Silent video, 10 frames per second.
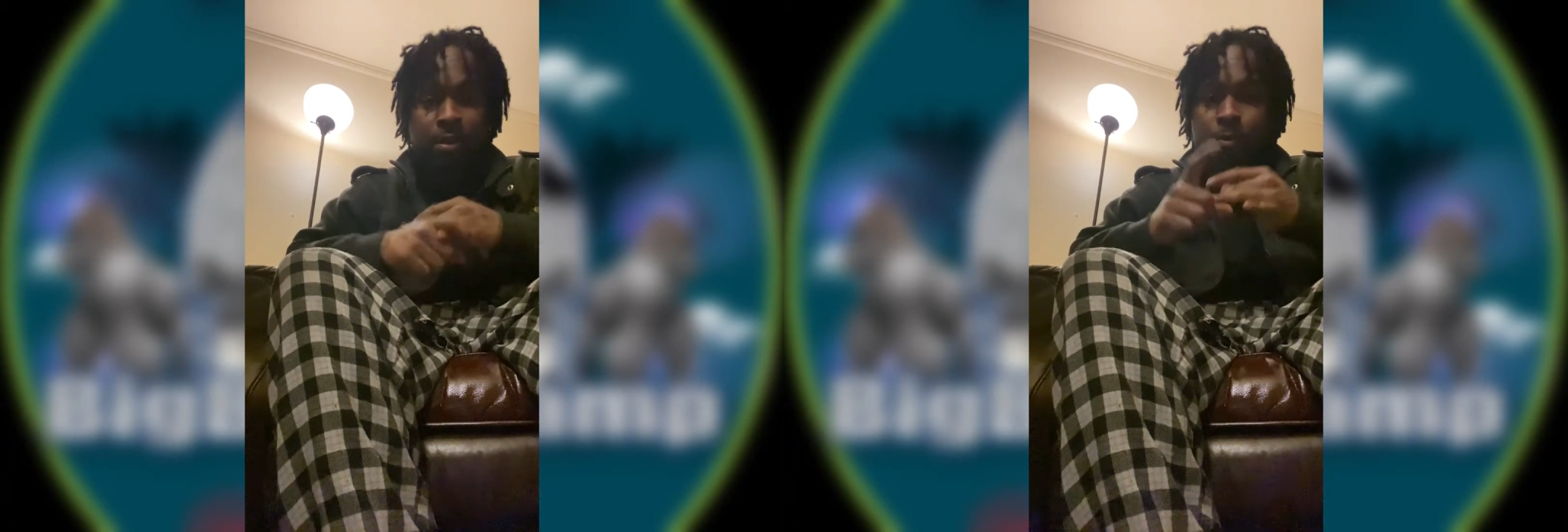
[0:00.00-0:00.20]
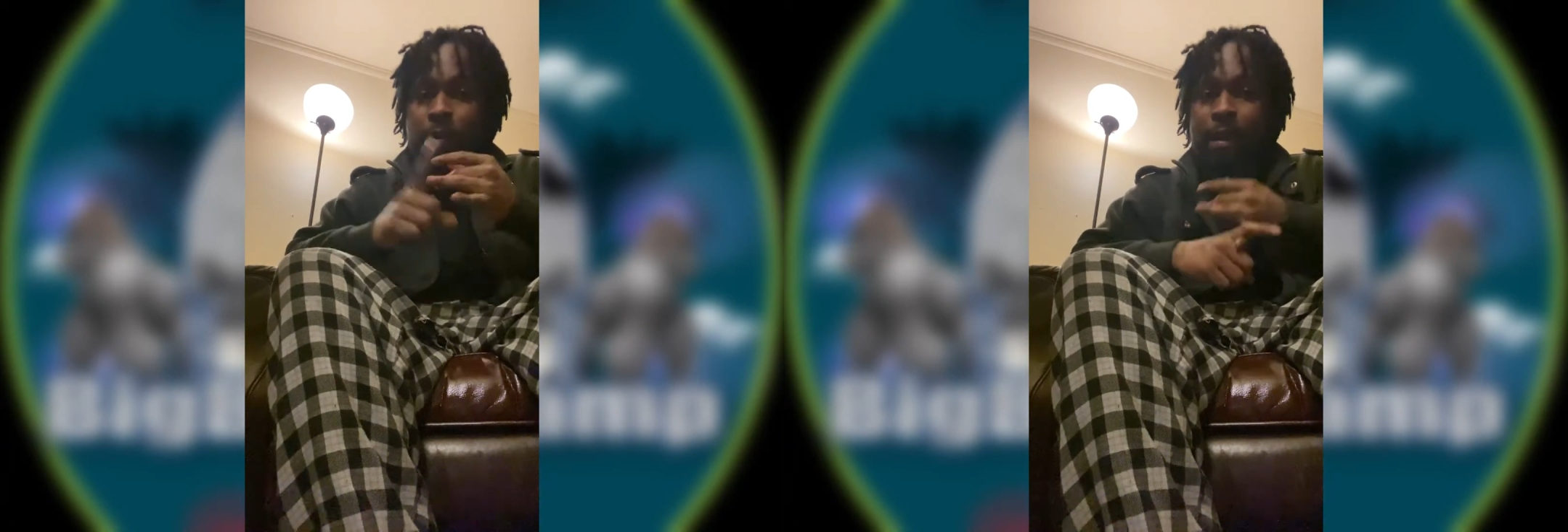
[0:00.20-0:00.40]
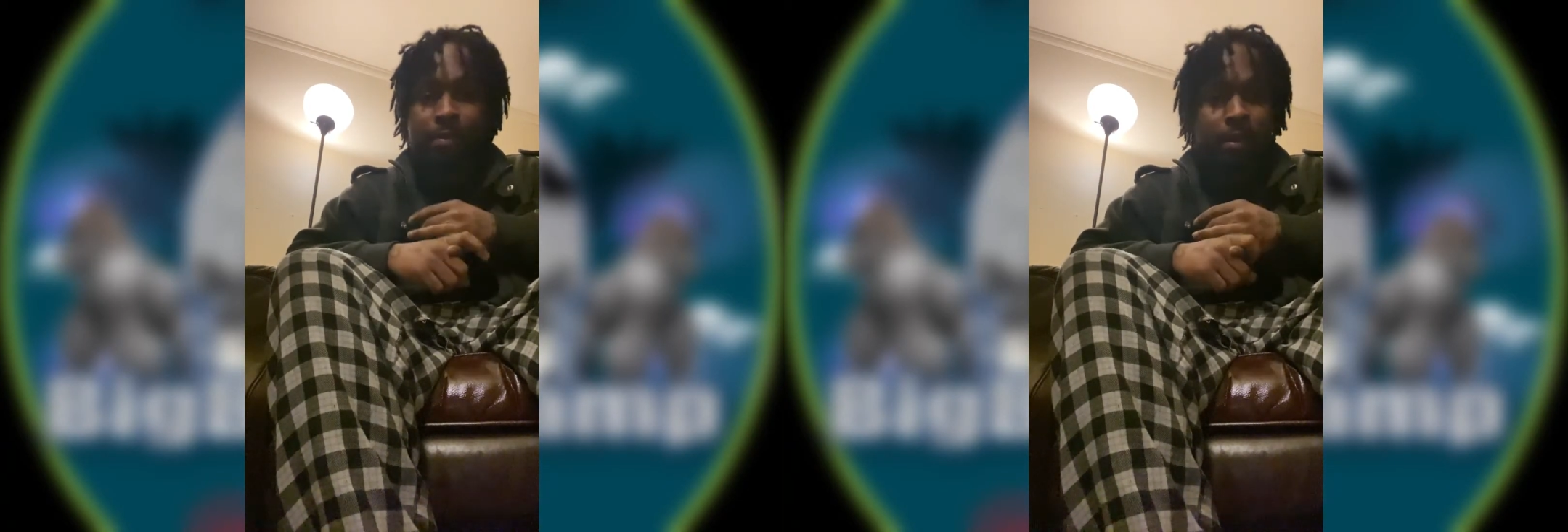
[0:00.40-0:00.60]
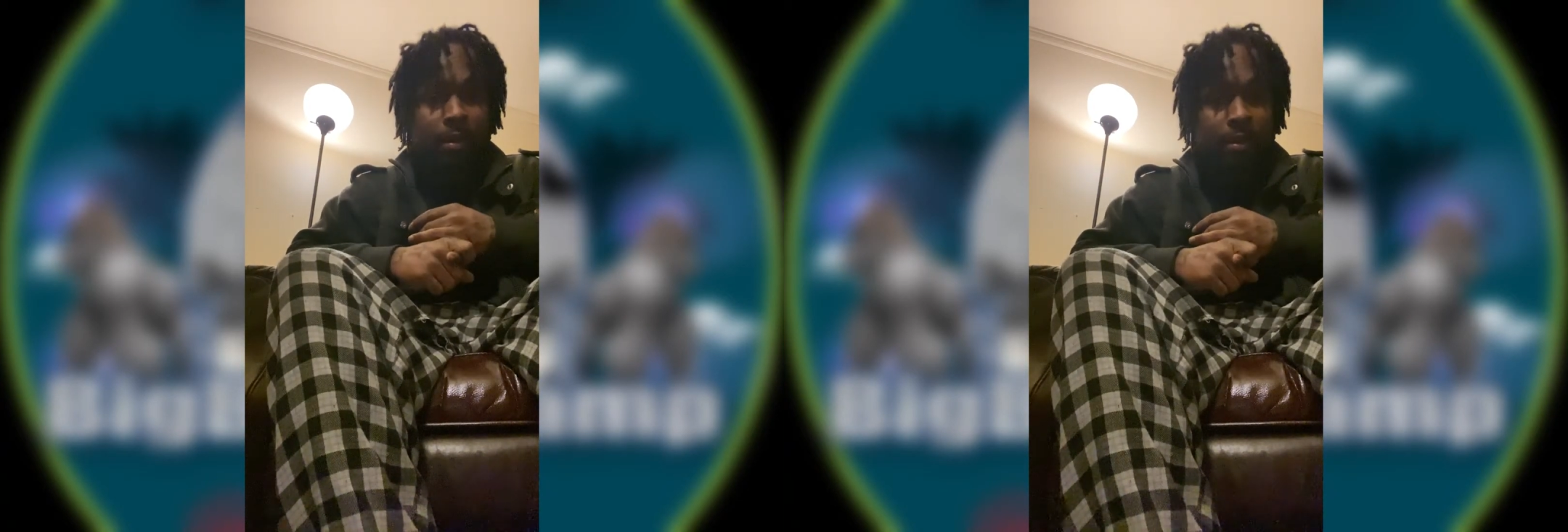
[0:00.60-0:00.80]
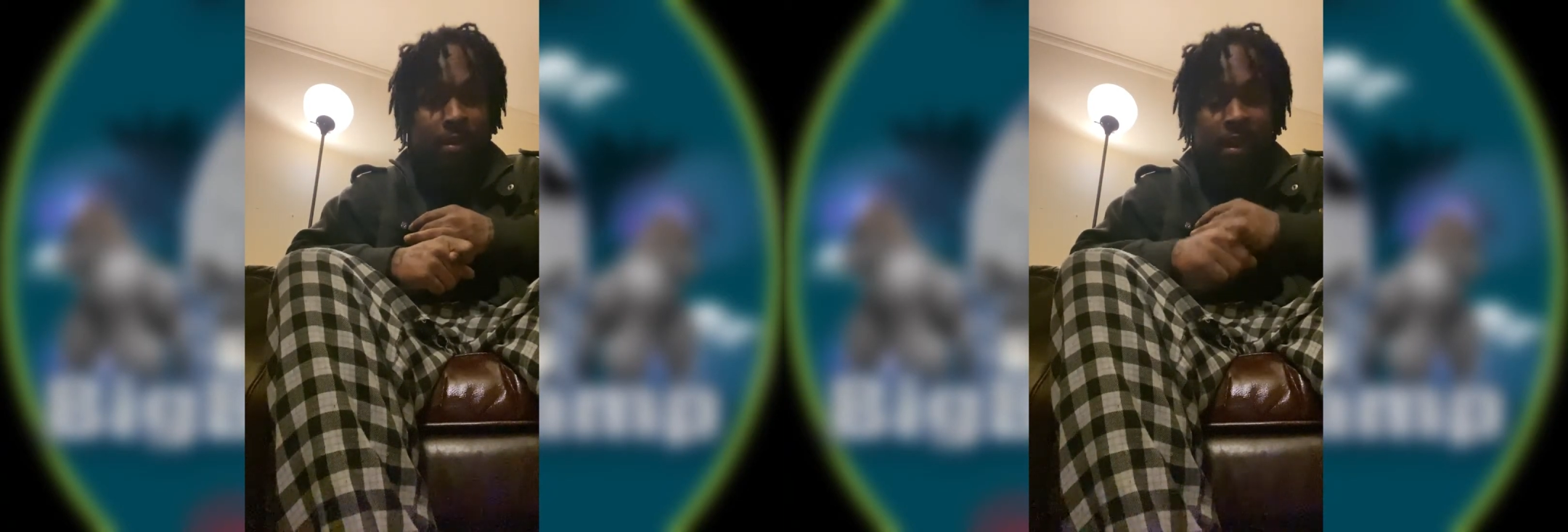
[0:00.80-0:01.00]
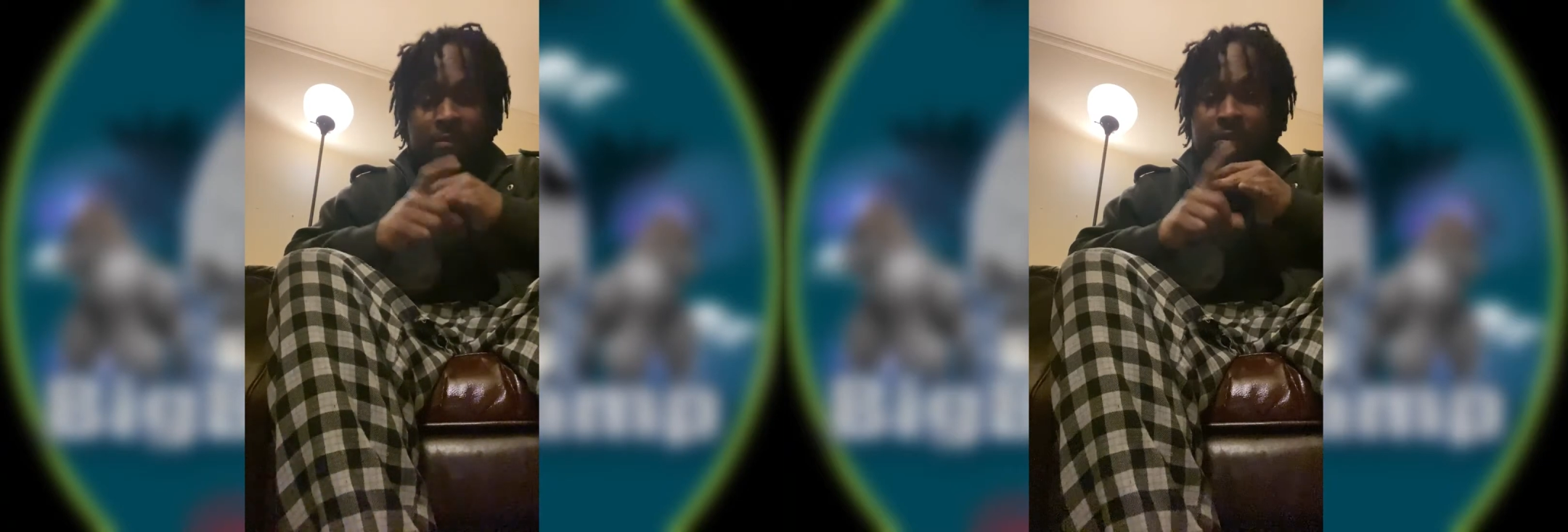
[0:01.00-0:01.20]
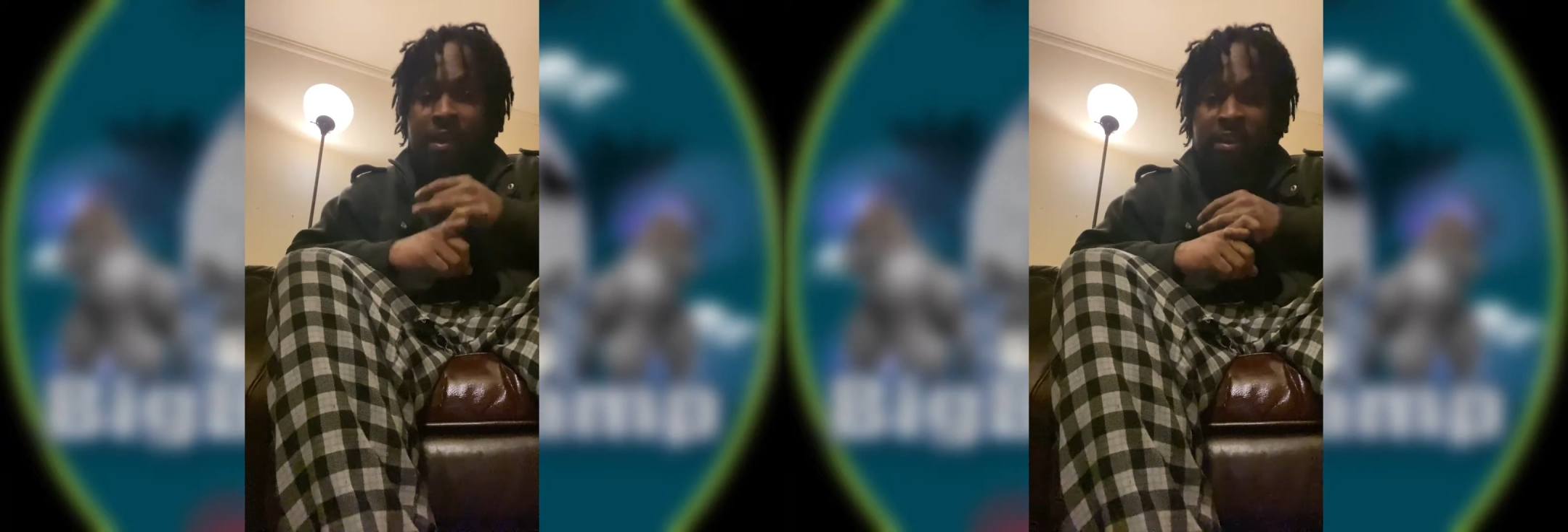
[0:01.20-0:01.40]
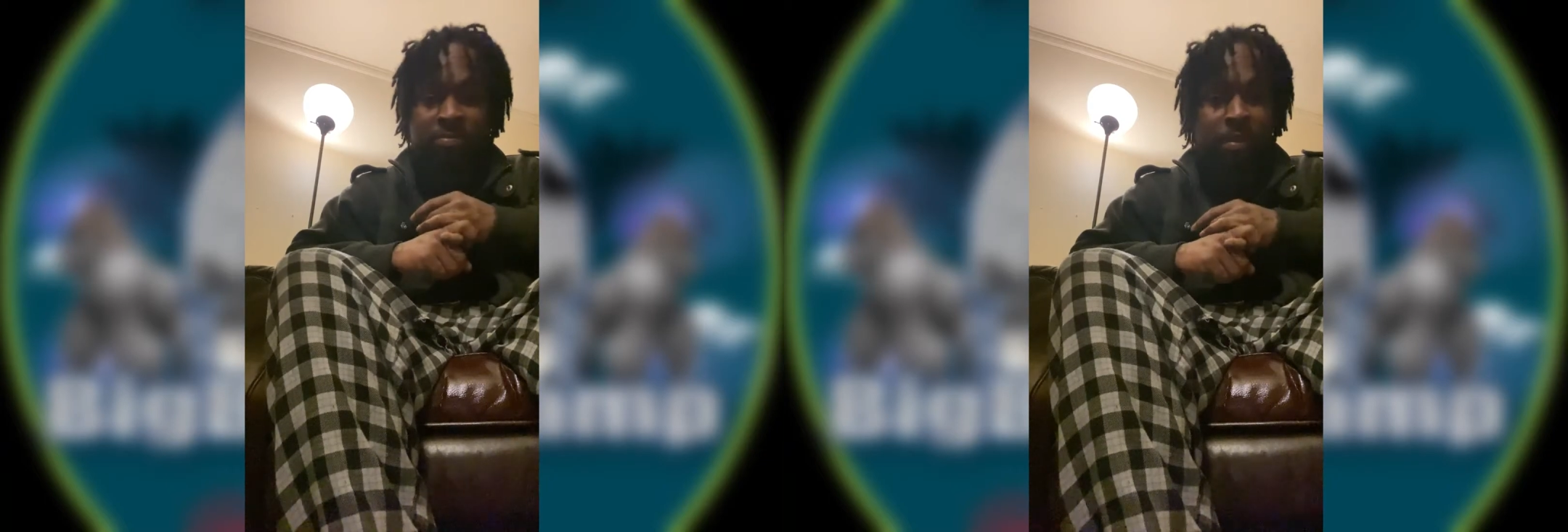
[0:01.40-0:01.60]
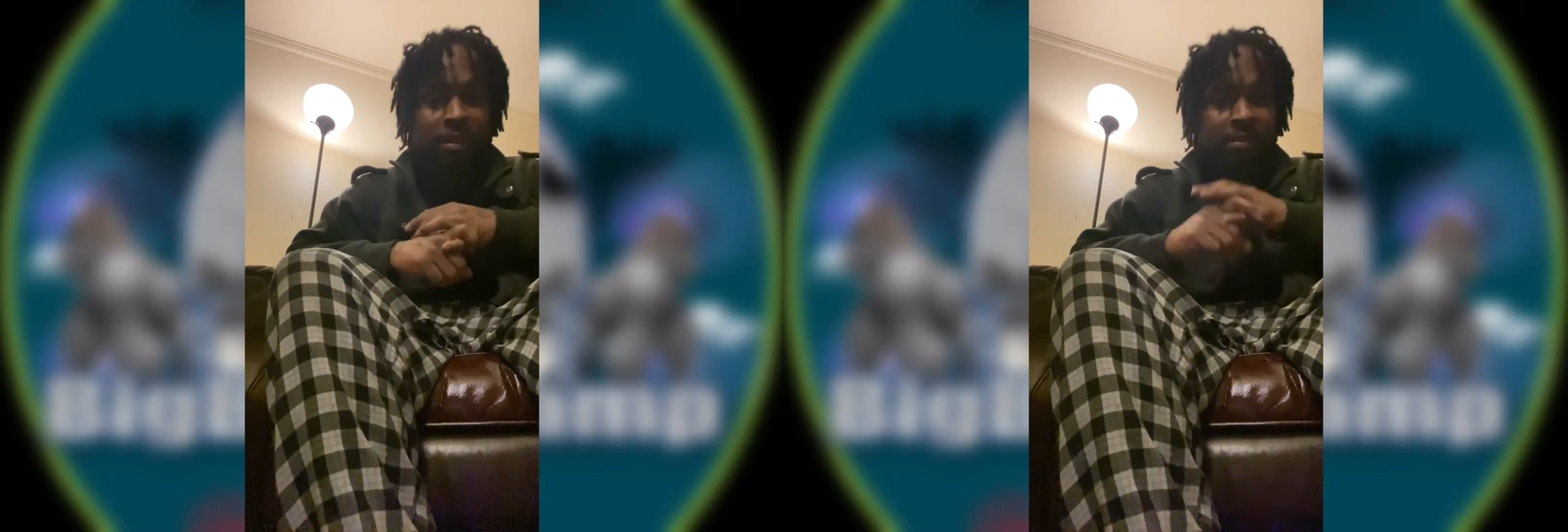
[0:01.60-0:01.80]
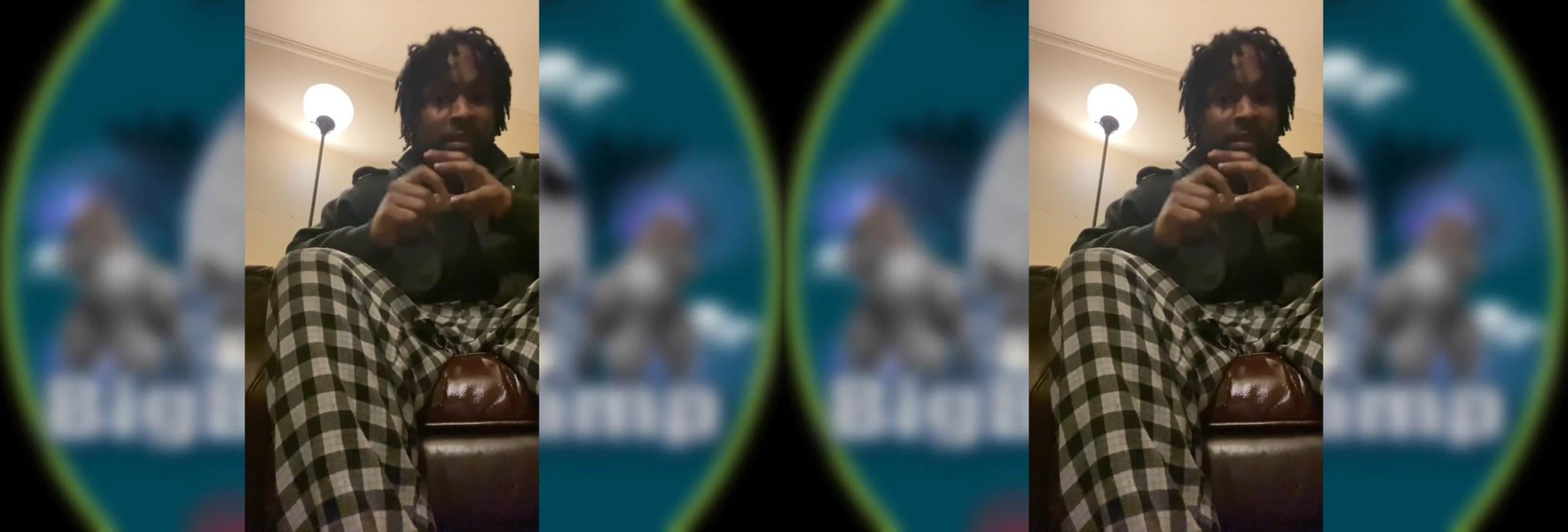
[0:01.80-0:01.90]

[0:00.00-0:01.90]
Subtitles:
rapidly at a fast pace.